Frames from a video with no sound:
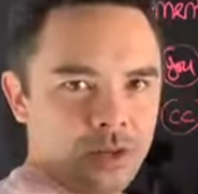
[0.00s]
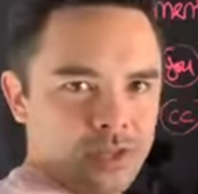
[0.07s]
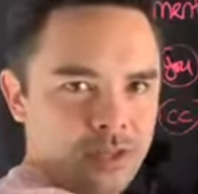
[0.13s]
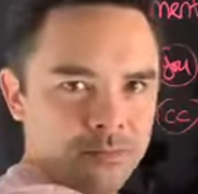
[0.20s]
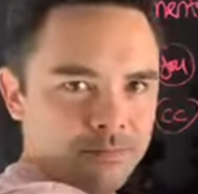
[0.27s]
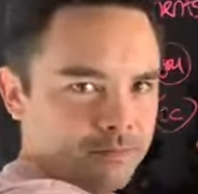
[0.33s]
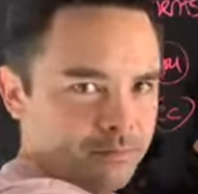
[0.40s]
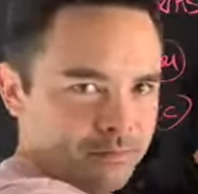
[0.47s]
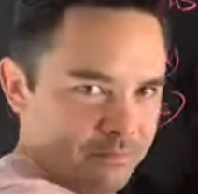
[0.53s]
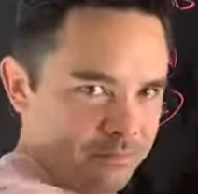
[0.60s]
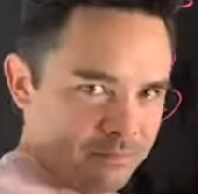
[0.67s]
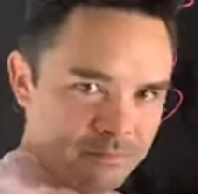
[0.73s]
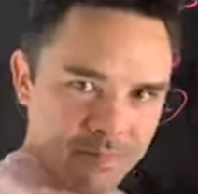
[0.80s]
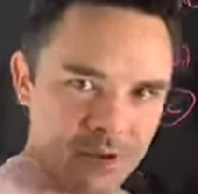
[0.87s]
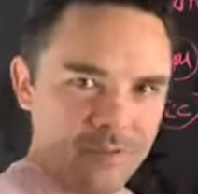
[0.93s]
to
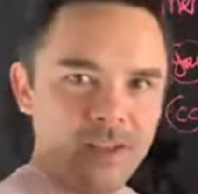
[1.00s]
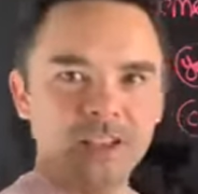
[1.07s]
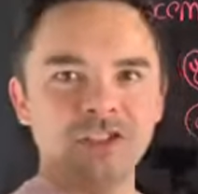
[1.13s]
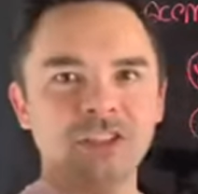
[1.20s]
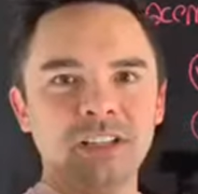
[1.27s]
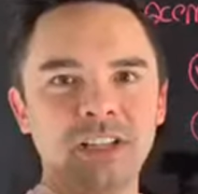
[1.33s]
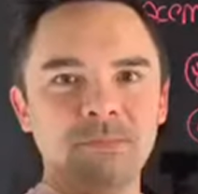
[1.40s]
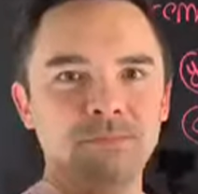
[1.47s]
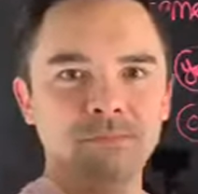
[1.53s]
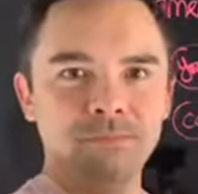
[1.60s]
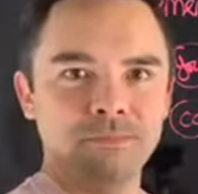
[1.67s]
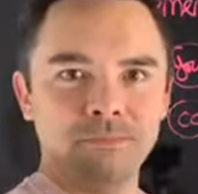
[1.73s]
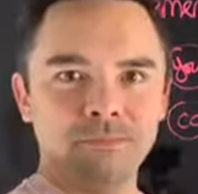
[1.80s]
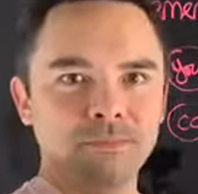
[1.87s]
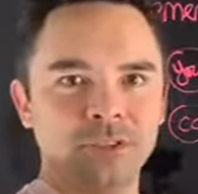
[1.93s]
eventually
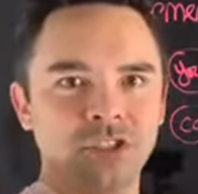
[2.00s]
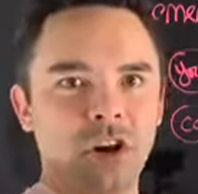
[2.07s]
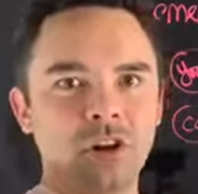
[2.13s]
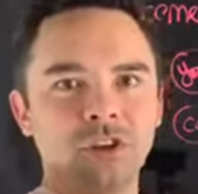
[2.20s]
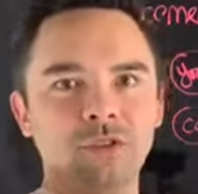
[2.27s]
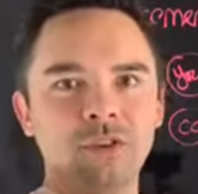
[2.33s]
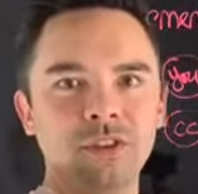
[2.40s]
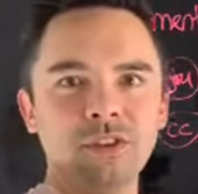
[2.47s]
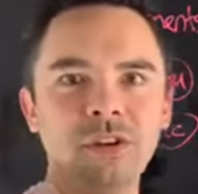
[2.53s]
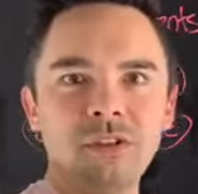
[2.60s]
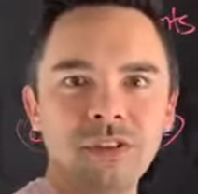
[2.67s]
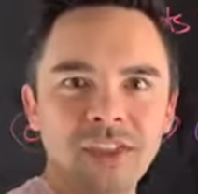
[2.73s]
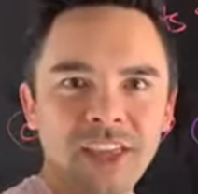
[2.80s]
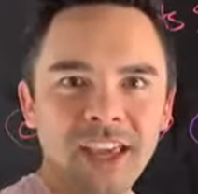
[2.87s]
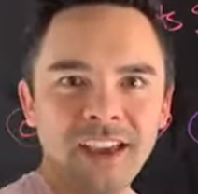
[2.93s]
start doing their
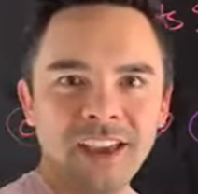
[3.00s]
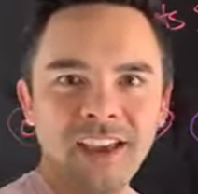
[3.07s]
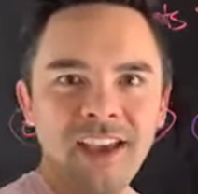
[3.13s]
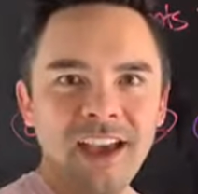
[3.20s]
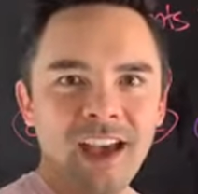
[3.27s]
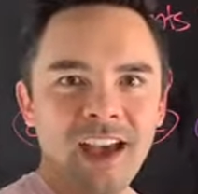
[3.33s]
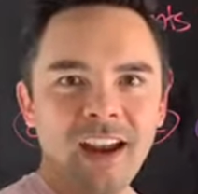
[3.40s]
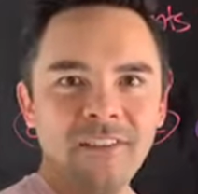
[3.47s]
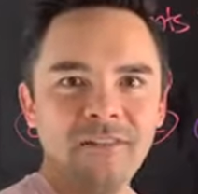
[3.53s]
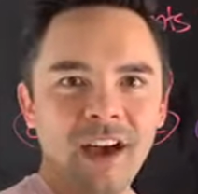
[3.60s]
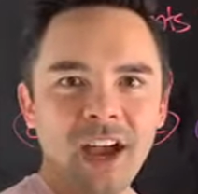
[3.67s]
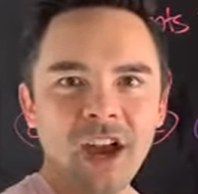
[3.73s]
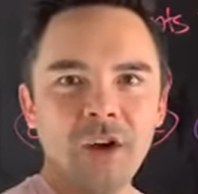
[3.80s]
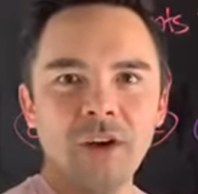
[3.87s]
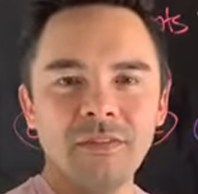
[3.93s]
own thing. And if I
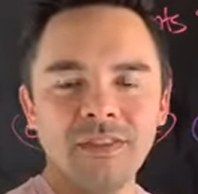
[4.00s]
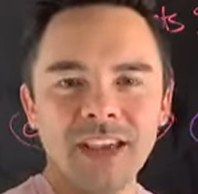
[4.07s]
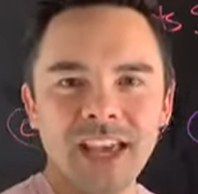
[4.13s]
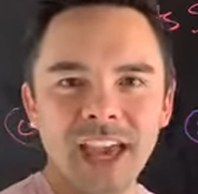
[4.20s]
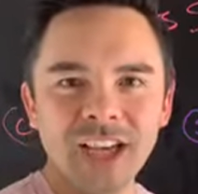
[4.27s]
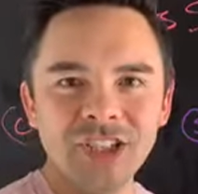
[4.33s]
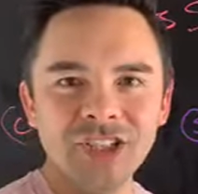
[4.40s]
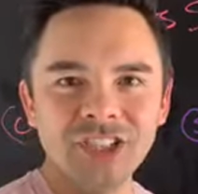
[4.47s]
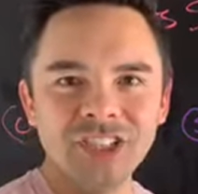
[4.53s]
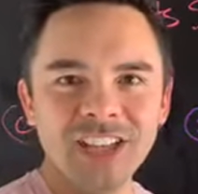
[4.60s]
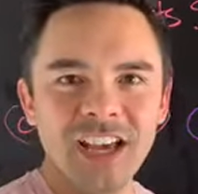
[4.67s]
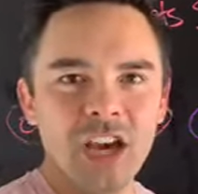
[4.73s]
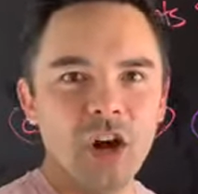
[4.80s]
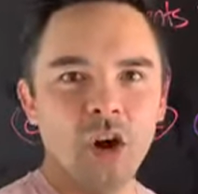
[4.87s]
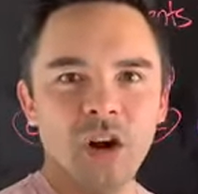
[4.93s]
go on vacation
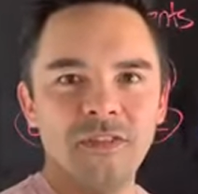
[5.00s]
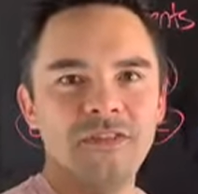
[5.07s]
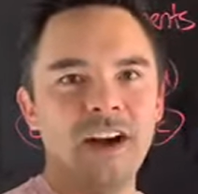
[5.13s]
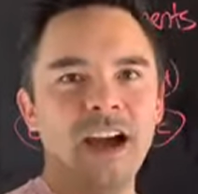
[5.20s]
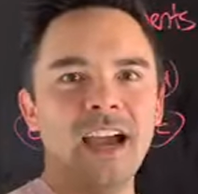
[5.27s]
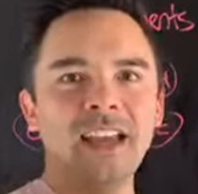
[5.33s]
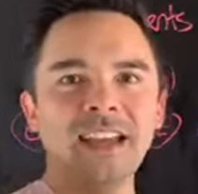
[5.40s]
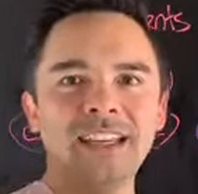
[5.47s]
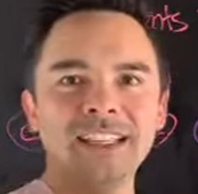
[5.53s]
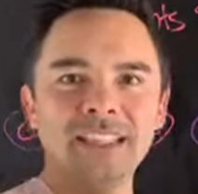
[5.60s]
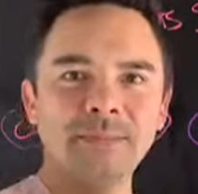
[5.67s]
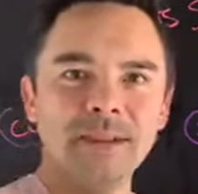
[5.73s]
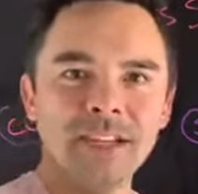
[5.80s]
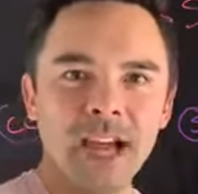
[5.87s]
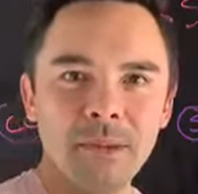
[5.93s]
or if I need to
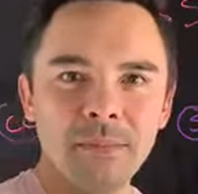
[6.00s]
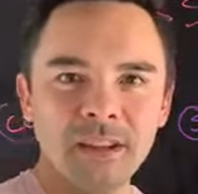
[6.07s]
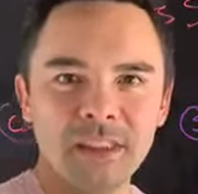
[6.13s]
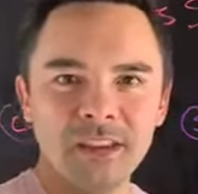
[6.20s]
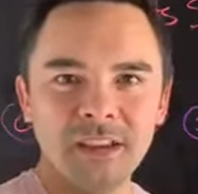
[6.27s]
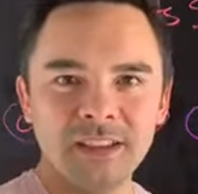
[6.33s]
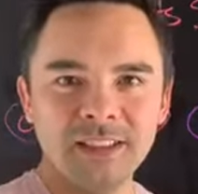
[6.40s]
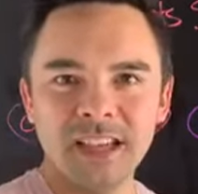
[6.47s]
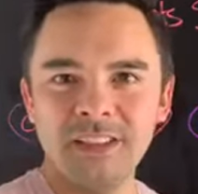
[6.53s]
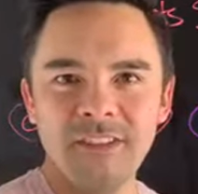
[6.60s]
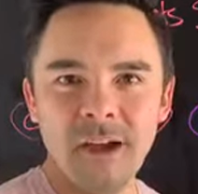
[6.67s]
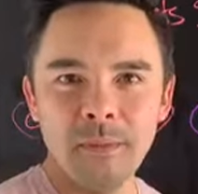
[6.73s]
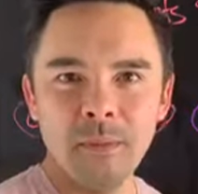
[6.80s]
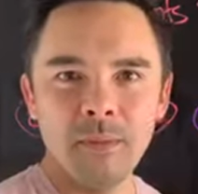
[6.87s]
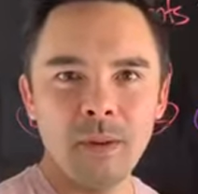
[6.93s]
spend time with a sick
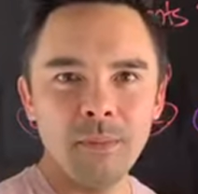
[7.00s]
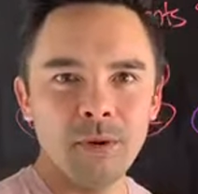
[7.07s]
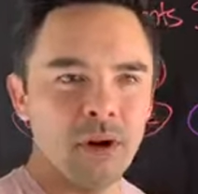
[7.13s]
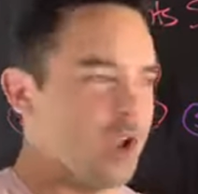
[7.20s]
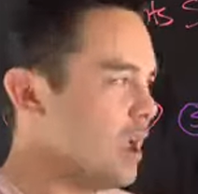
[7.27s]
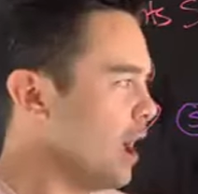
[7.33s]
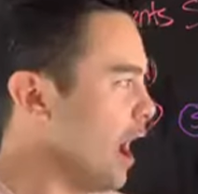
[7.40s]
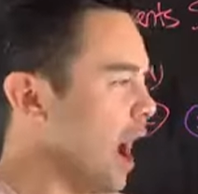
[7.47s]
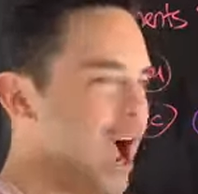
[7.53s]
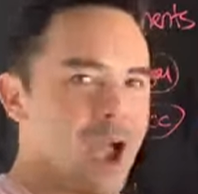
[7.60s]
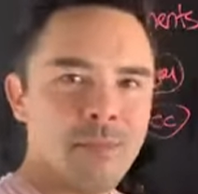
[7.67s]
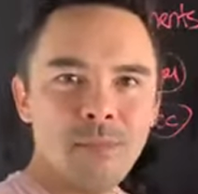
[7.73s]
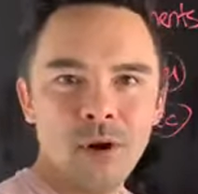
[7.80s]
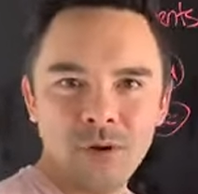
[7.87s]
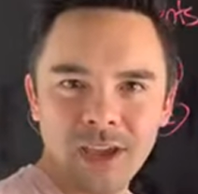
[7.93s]
family member,
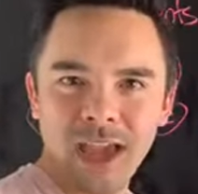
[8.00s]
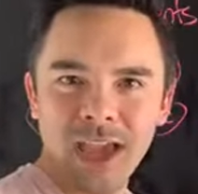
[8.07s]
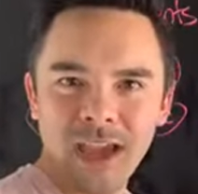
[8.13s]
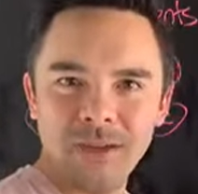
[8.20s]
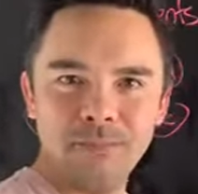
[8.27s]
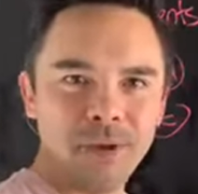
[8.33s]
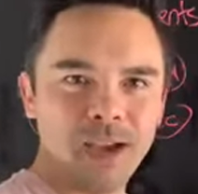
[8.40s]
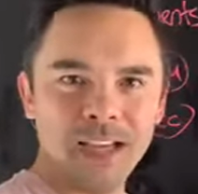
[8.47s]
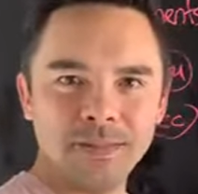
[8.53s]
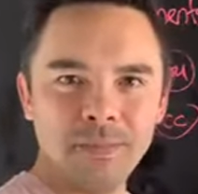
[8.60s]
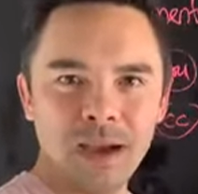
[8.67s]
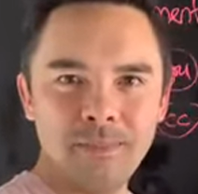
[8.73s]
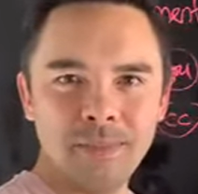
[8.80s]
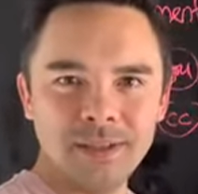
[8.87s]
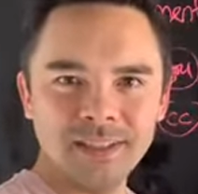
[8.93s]
I'm okay because my
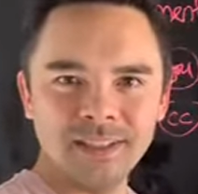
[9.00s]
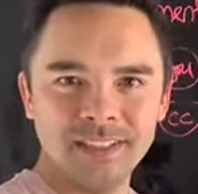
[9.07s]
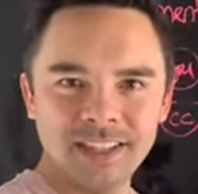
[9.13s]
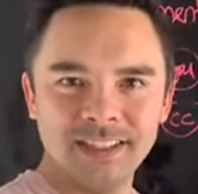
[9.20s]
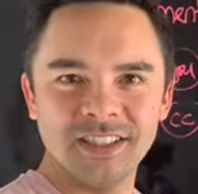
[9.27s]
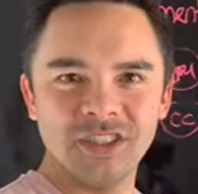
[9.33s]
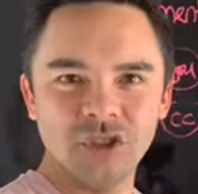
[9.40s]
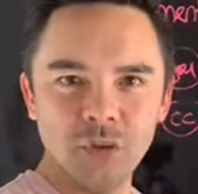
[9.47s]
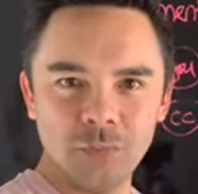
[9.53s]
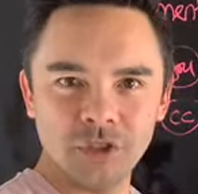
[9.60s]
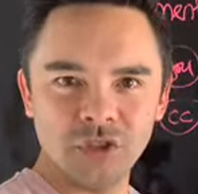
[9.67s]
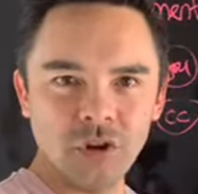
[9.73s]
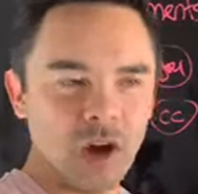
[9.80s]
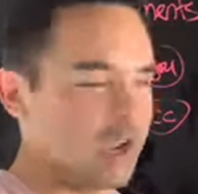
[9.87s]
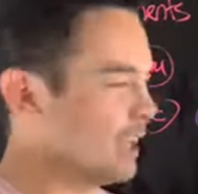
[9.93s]
business is super
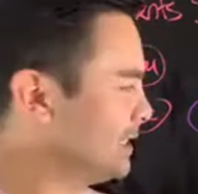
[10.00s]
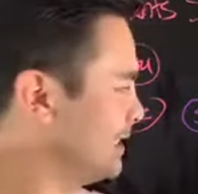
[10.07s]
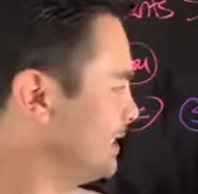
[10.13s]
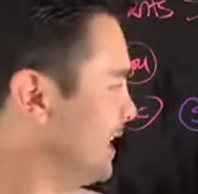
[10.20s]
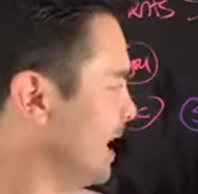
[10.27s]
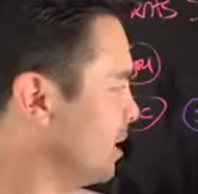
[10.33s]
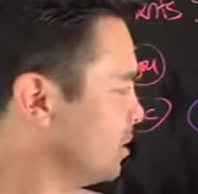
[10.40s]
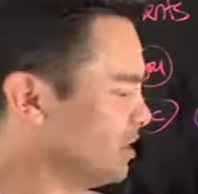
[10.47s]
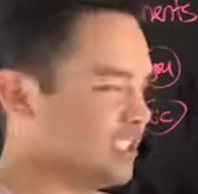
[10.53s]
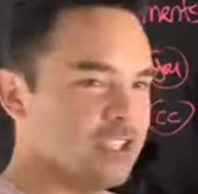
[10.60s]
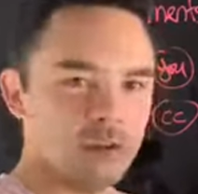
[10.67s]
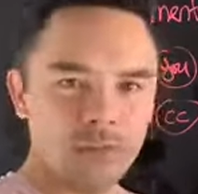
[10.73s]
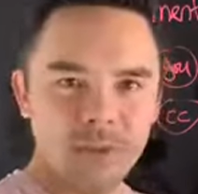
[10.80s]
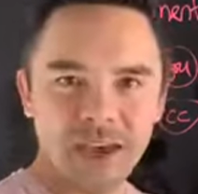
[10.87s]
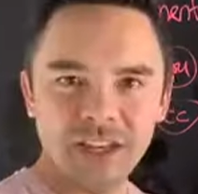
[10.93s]
strong because they're still
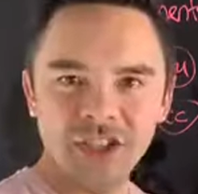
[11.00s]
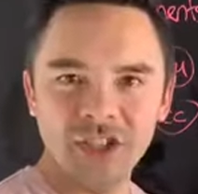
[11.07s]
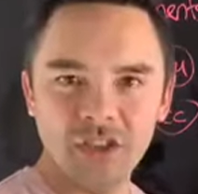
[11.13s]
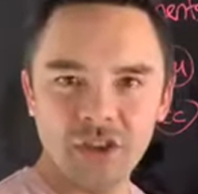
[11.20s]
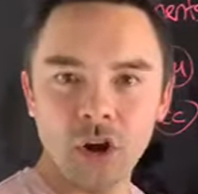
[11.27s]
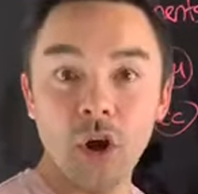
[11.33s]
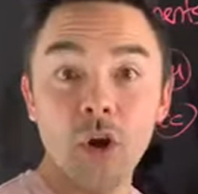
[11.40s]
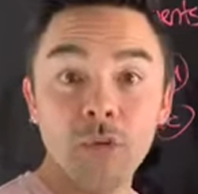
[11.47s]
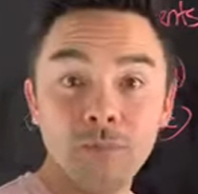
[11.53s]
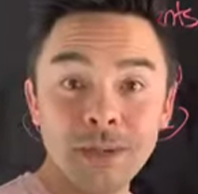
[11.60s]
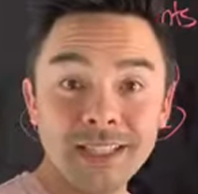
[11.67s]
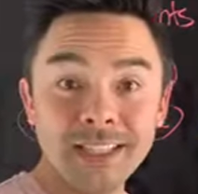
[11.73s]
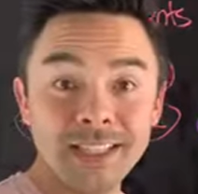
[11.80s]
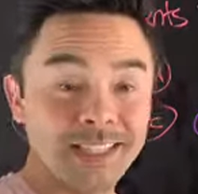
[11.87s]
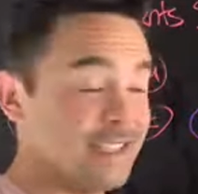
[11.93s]
managing their own
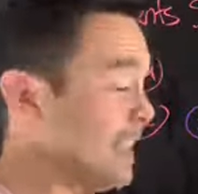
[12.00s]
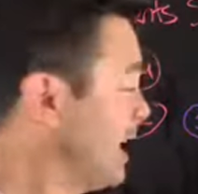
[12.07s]
business.